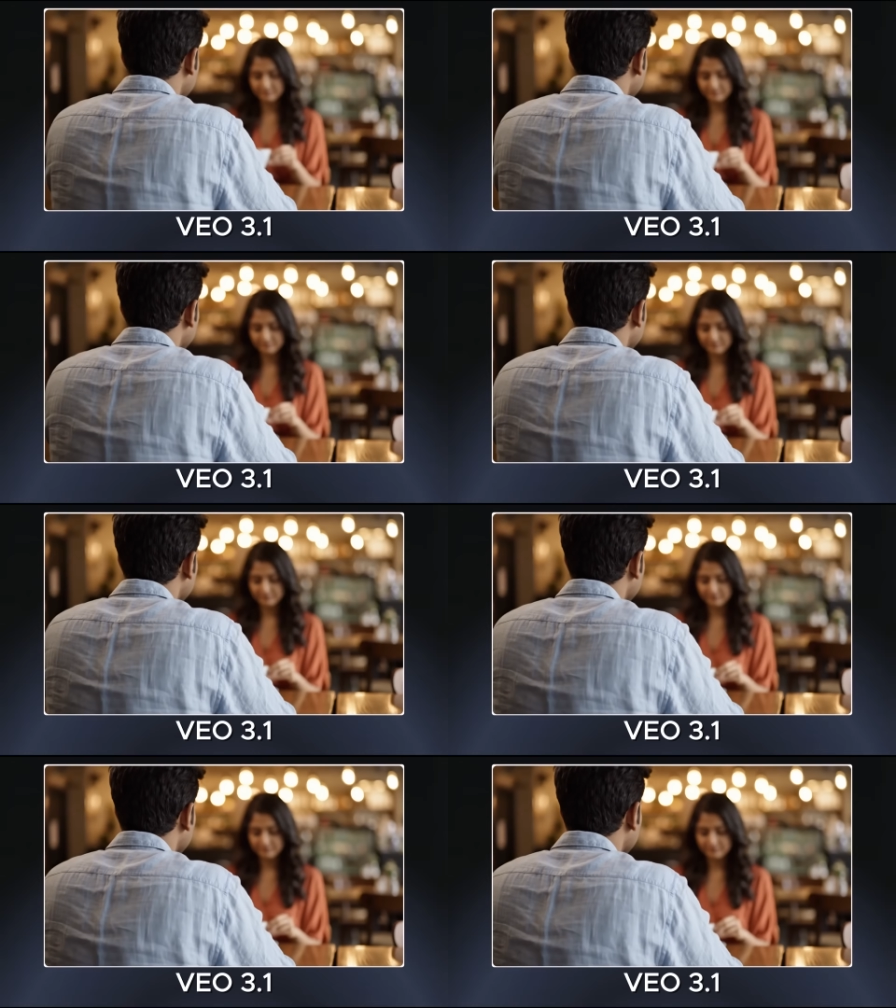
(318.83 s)
supposed to
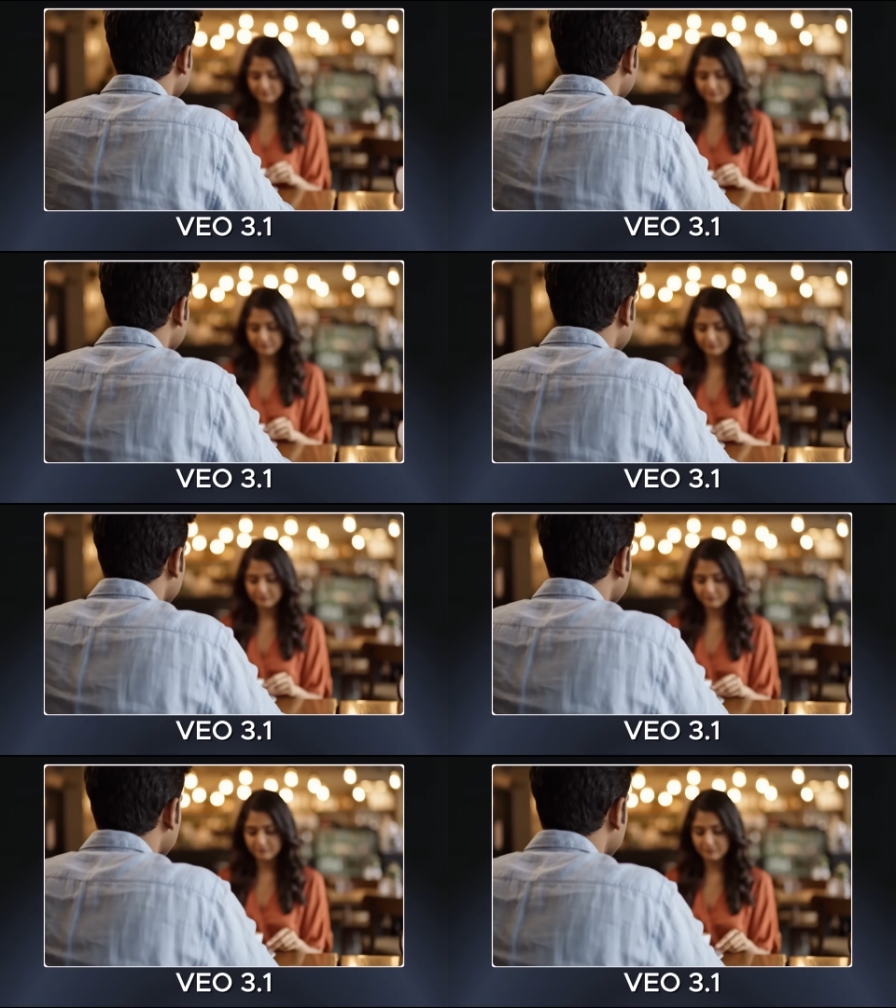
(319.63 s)
look.
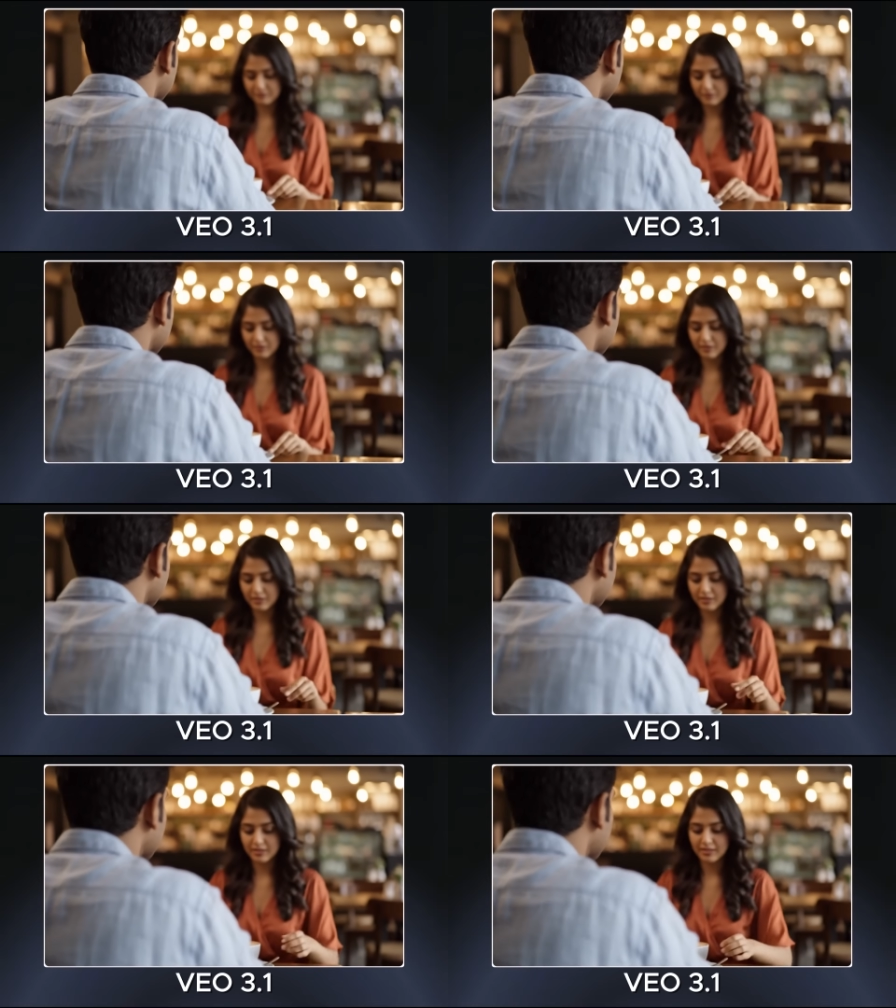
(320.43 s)
It starts
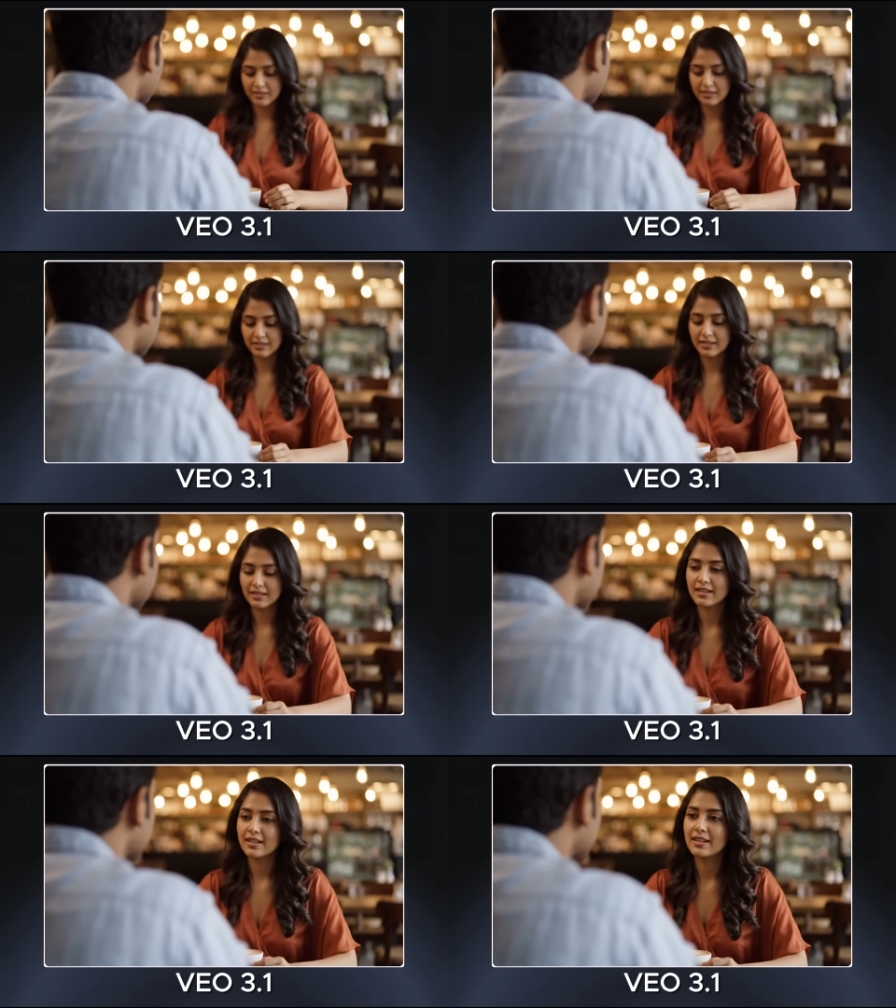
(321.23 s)
focused on the
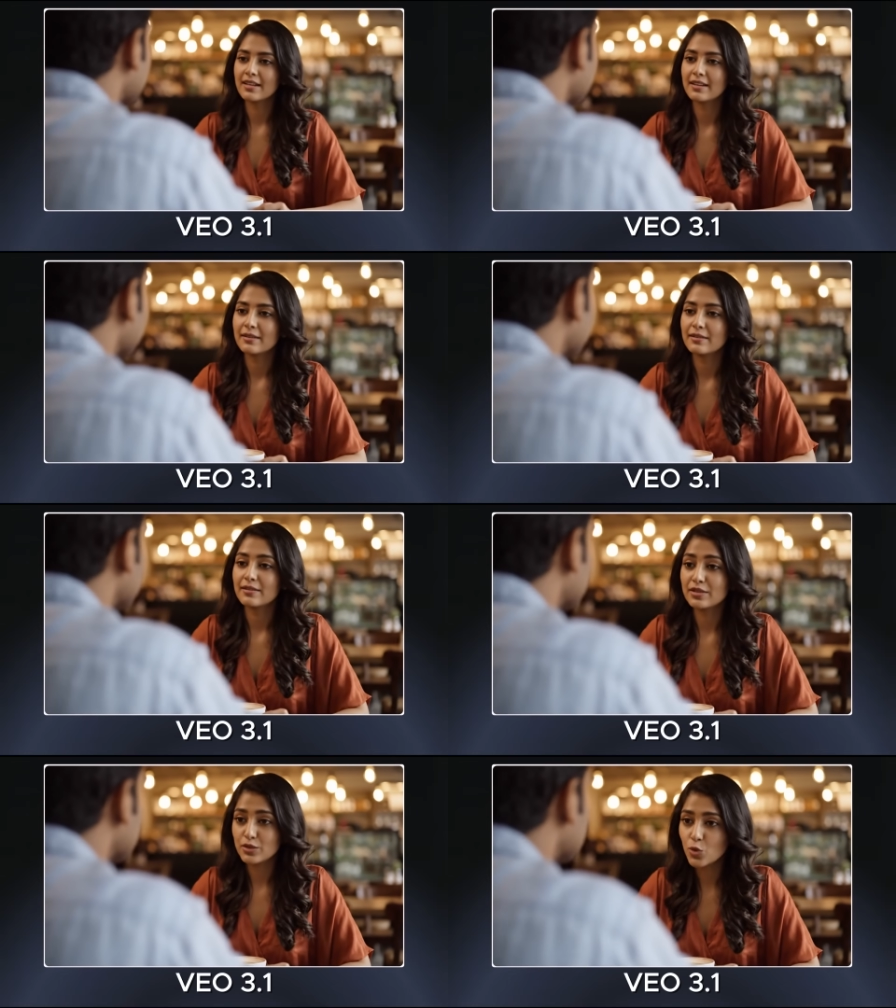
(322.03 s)
man, then
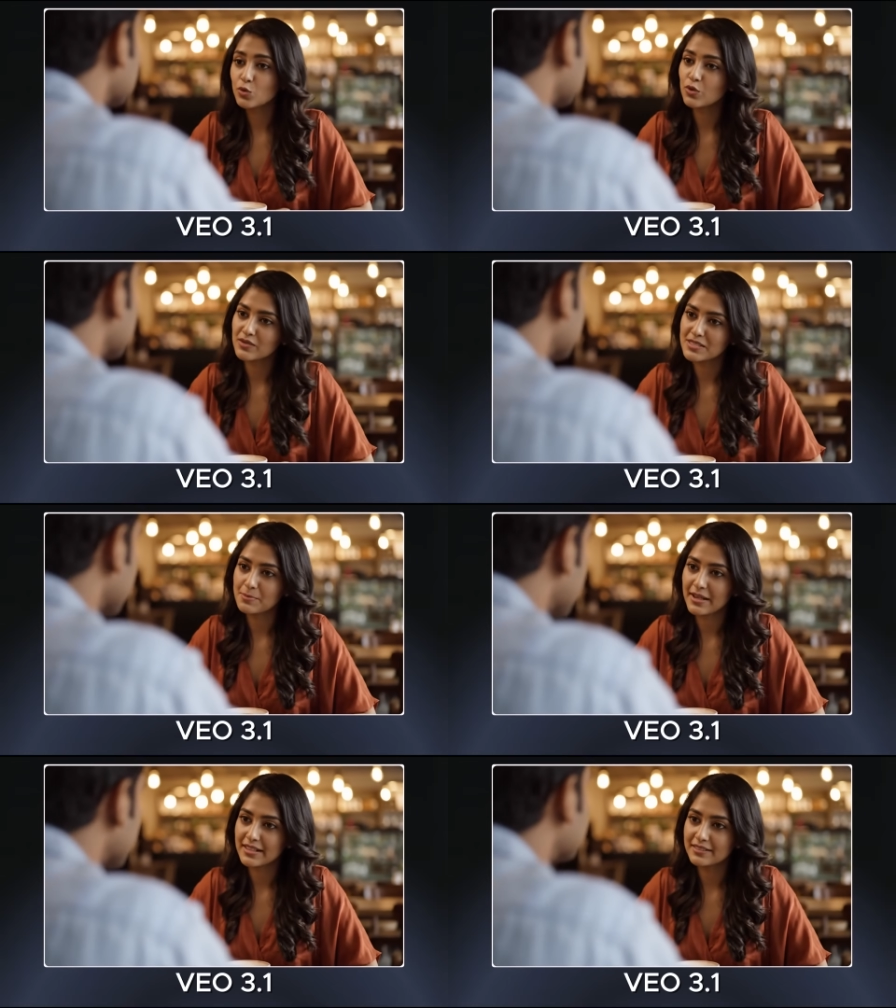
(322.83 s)
smoothly
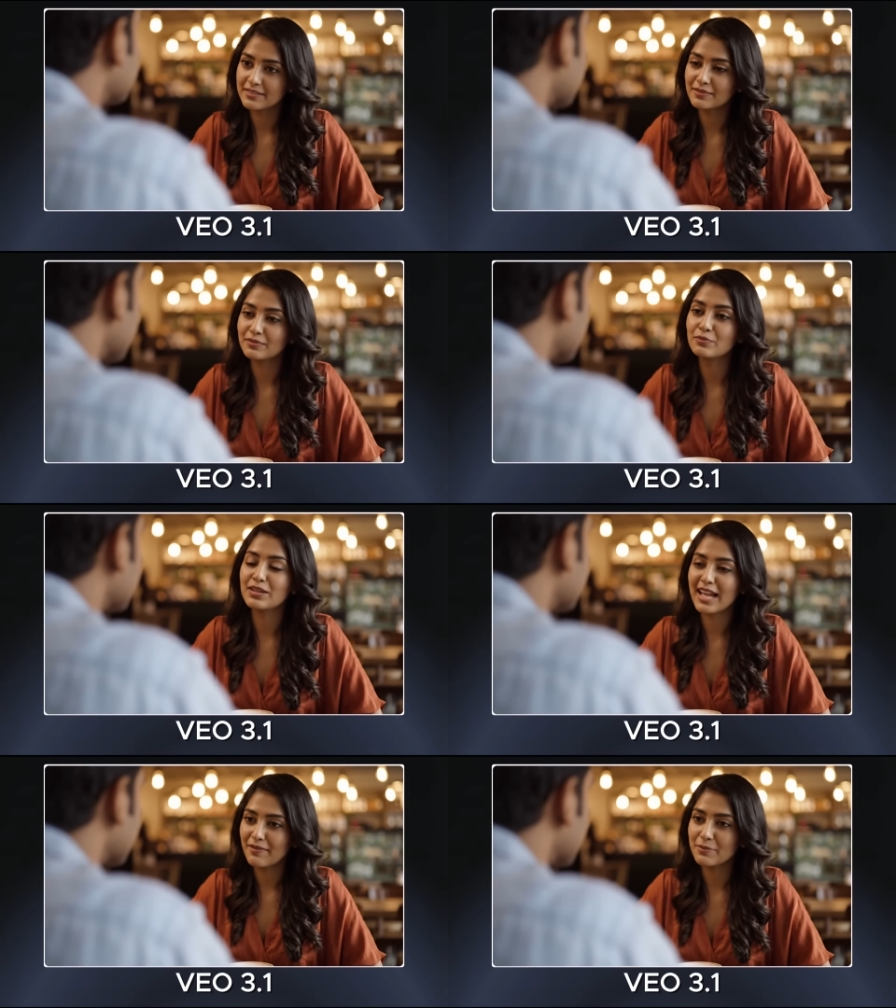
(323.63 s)
transitions to the
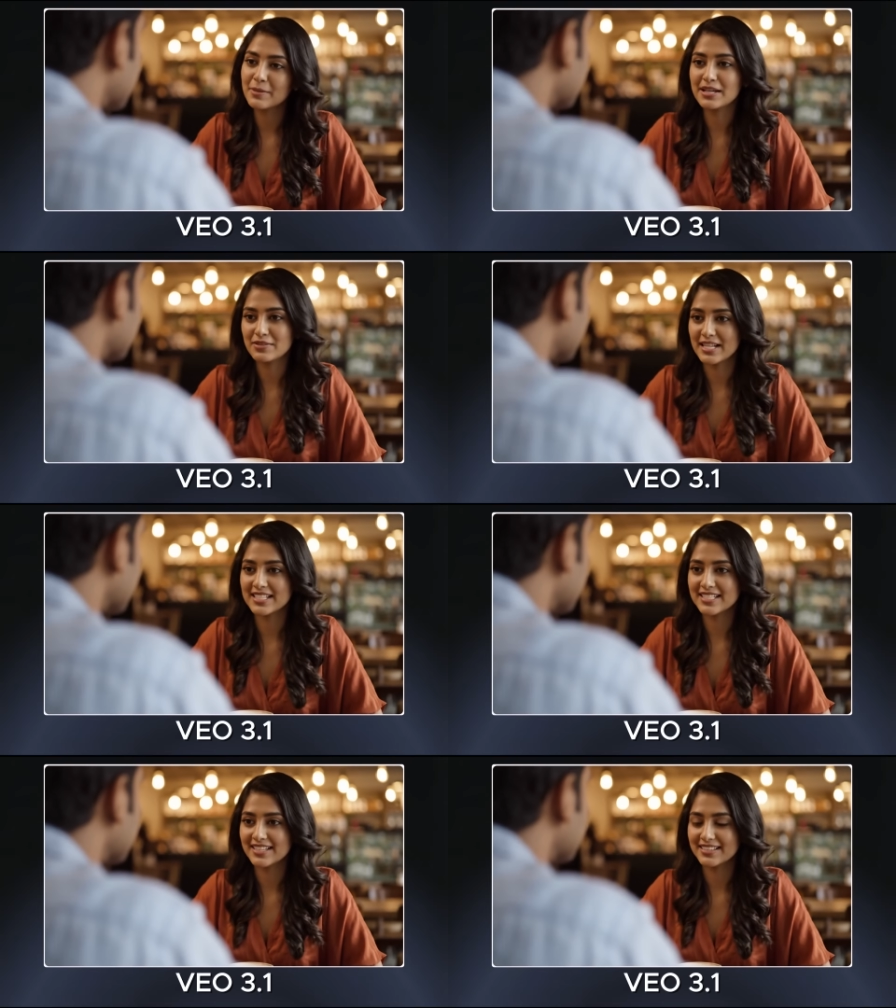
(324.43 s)
woman as she
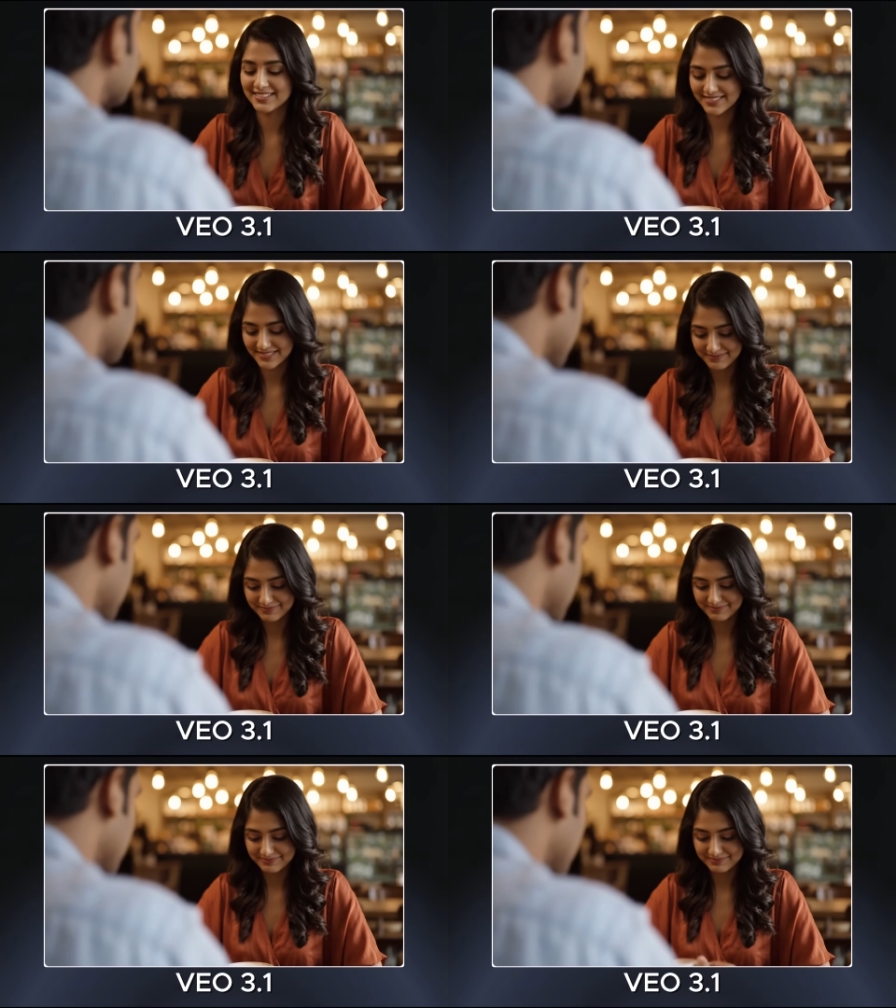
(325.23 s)
leans toward him to
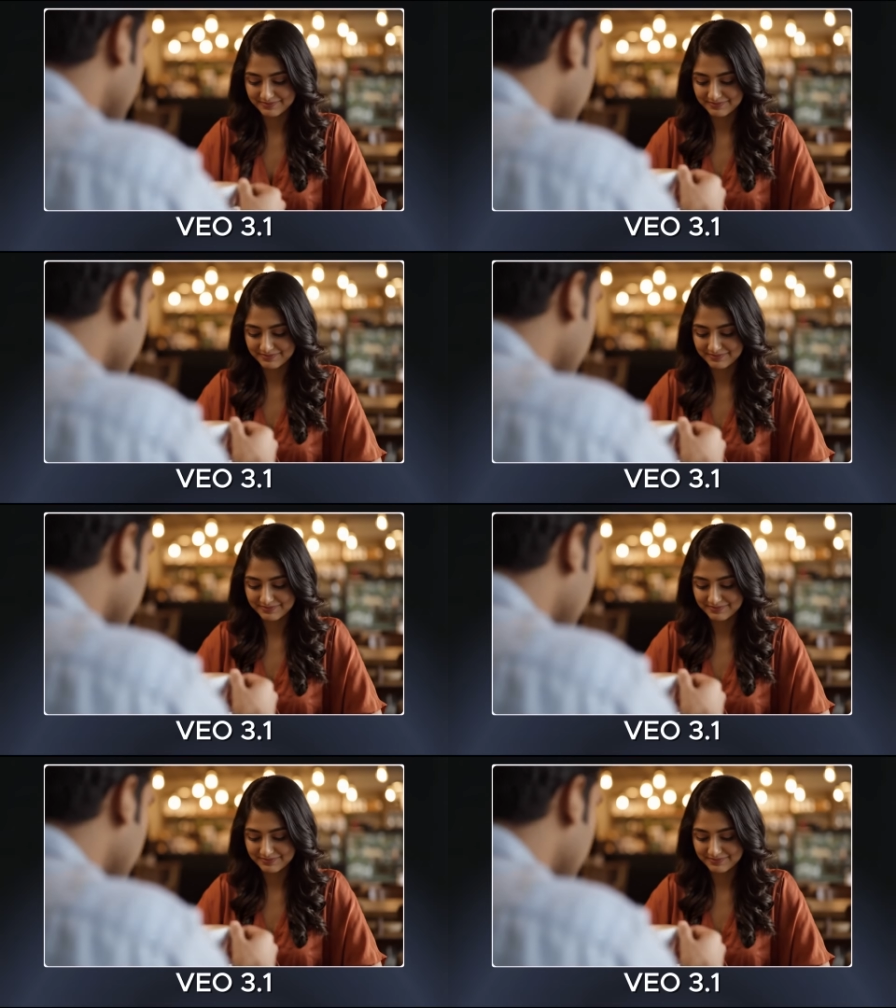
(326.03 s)
speak.